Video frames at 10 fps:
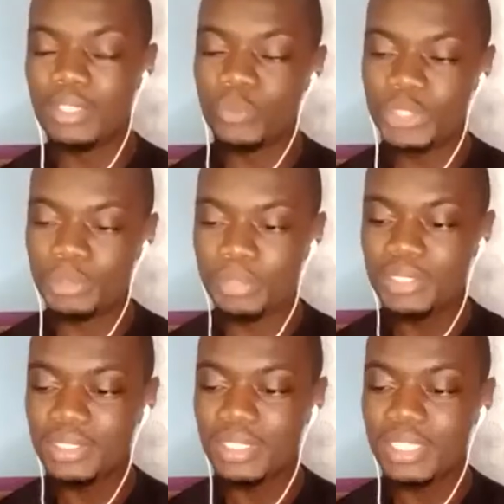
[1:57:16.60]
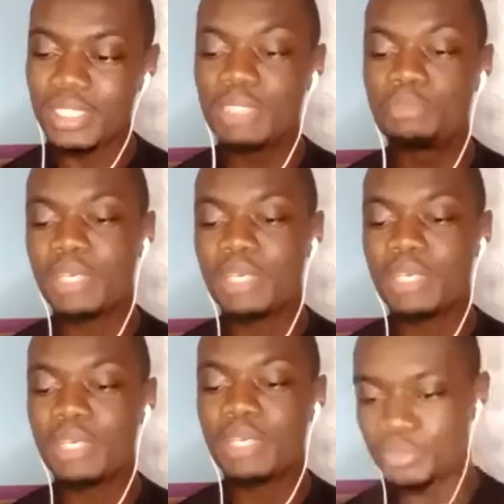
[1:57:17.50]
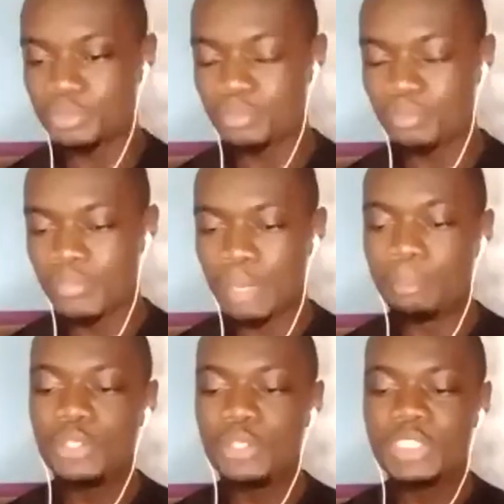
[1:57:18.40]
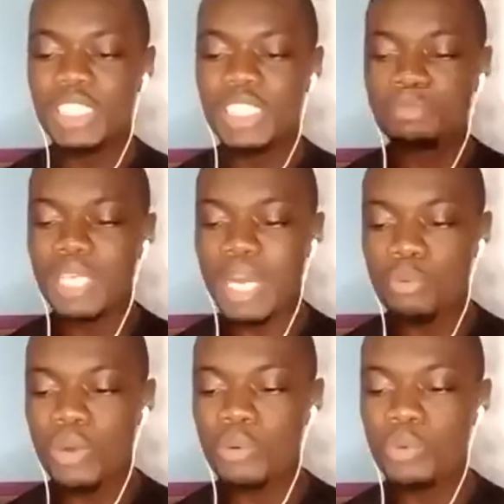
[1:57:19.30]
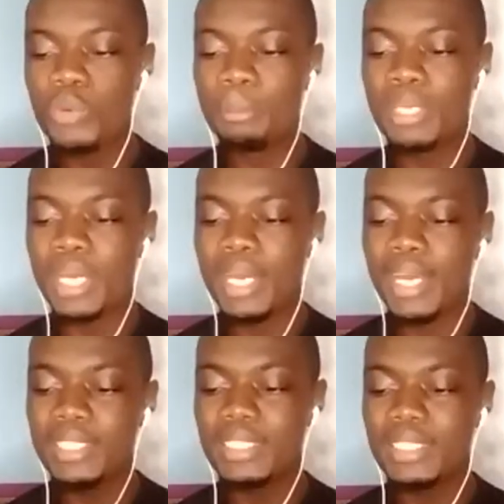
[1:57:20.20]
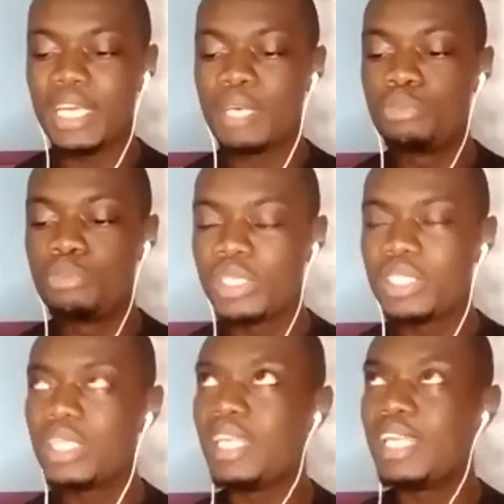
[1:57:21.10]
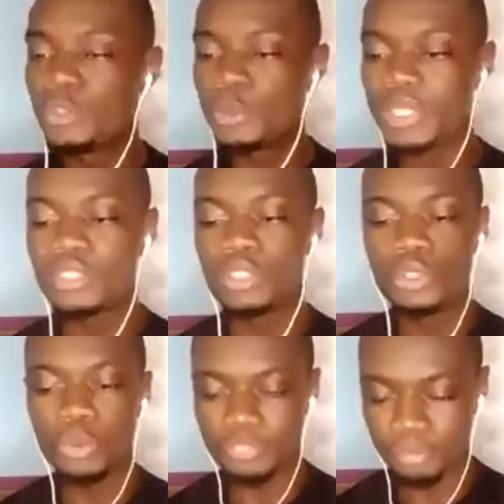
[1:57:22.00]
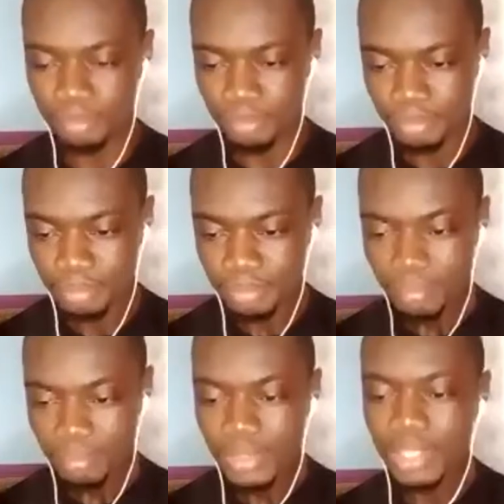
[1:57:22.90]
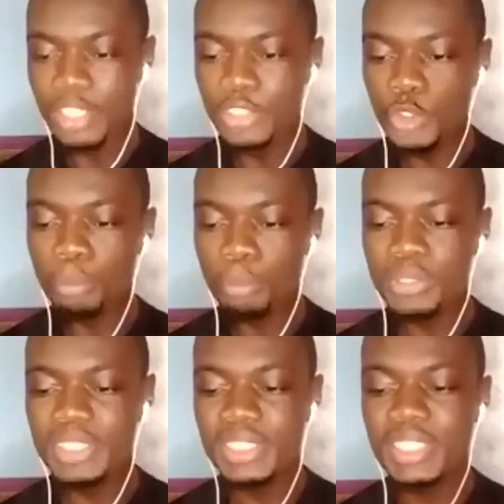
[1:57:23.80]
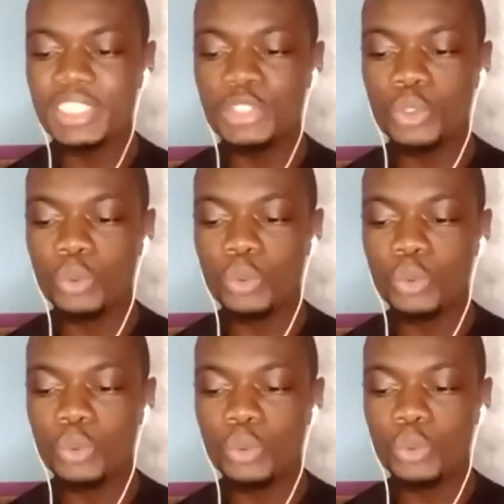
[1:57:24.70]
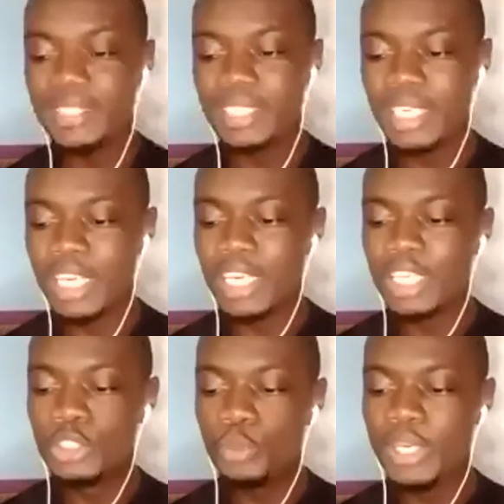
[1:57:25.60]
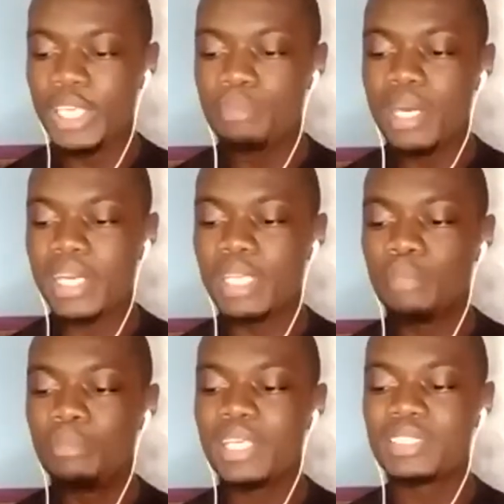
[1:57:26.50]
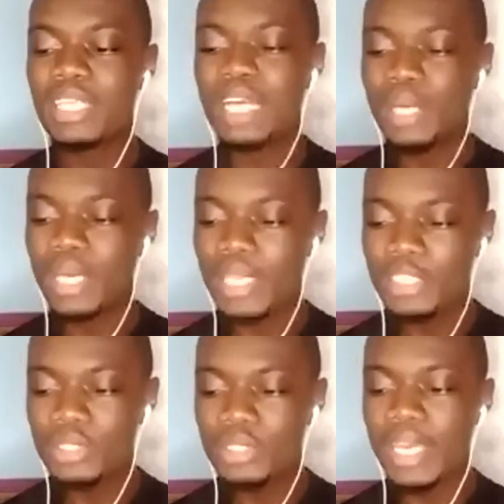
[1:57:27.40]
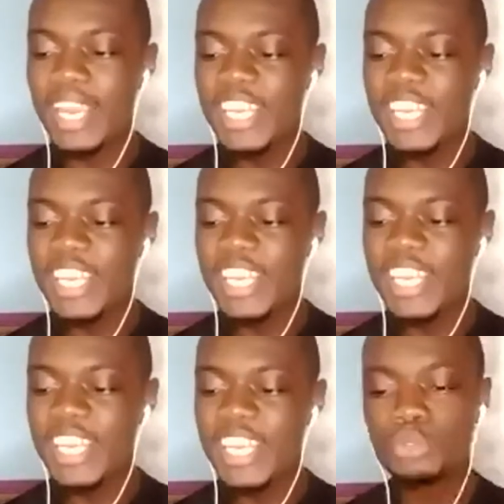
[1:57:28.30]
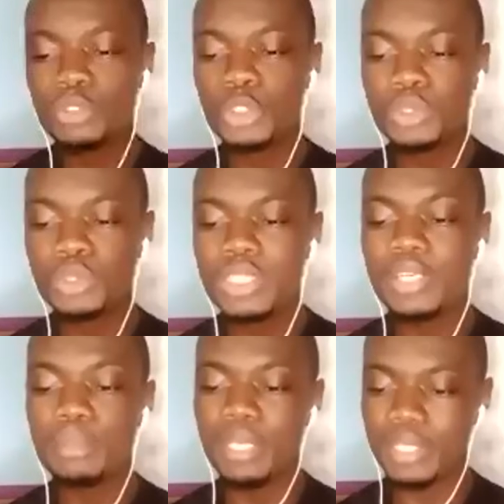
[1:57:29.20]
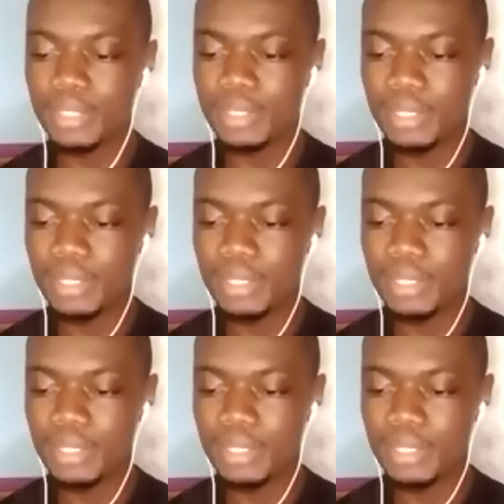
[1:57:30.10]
which means this bed is beautiful. Bedu shut me up while we were behind a broken electric stove. Into positioned the stone in the sling, drew it back and made his arm alert any point in time to shoot down the bed.